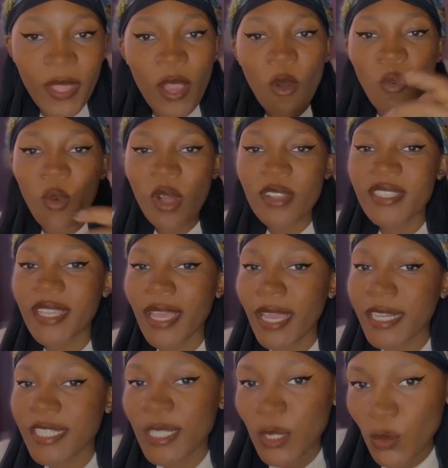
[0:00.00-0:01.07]
whilst the
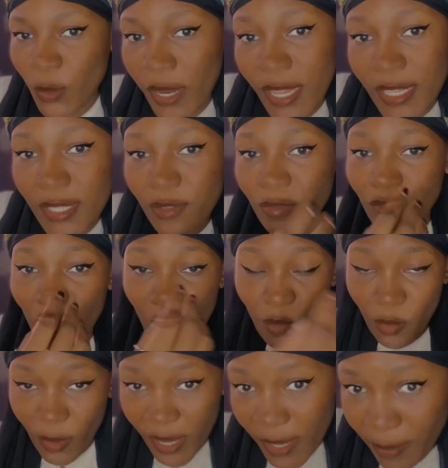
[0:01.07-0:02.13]
actus reus for
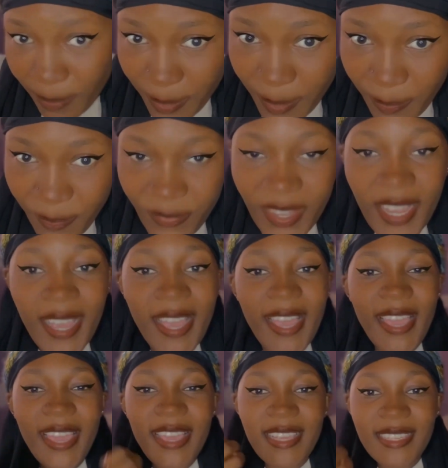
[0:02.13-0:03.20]
rape
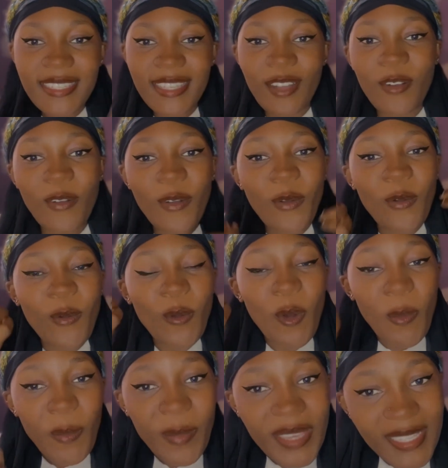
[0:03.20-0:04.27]
is the
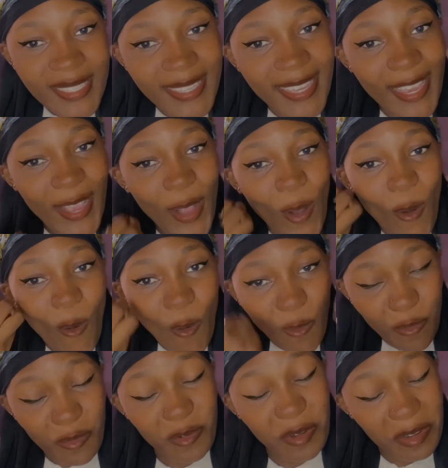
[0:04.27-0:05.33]
committing
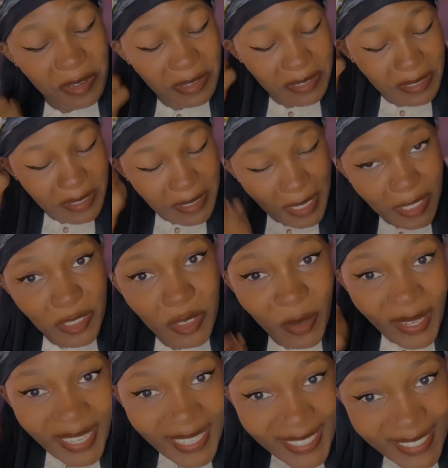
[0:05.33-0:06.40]
of
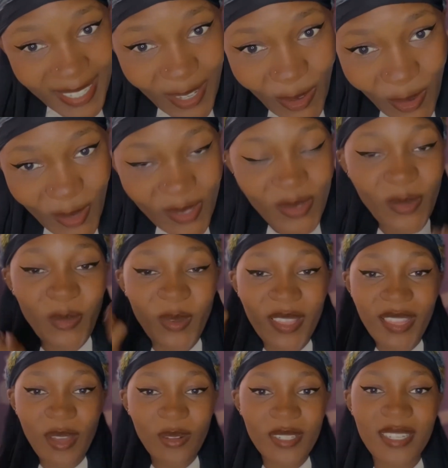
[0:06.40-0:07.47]
sexual intercourse
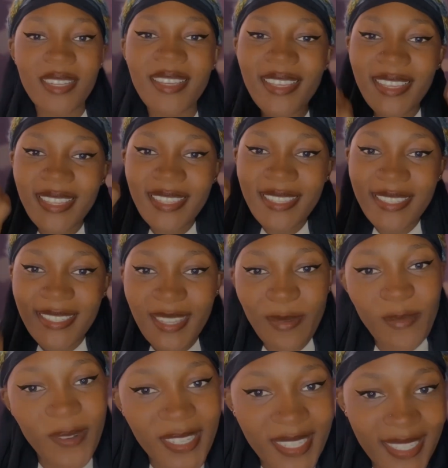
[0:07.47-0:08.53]
without
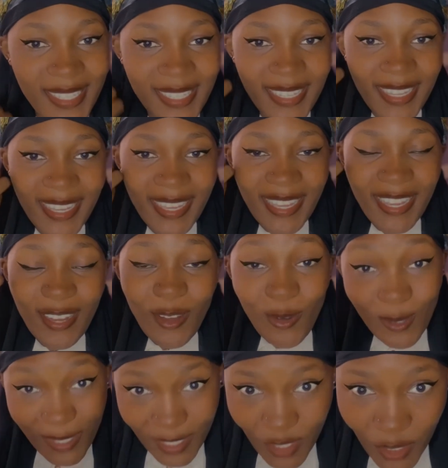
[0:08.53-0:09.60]
someone's
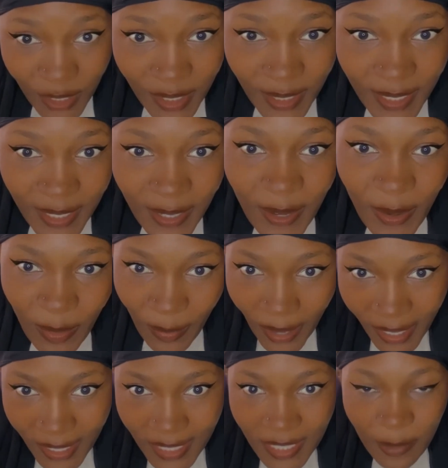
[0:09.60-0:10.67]
consent,
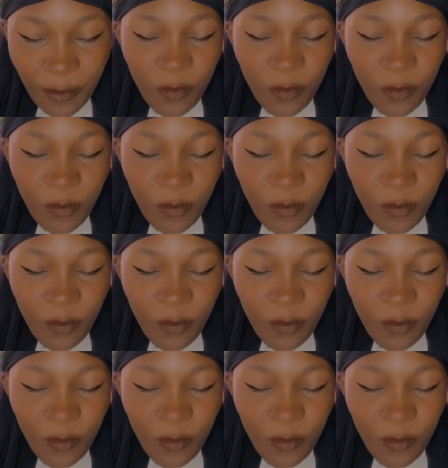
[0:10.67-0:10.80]
right?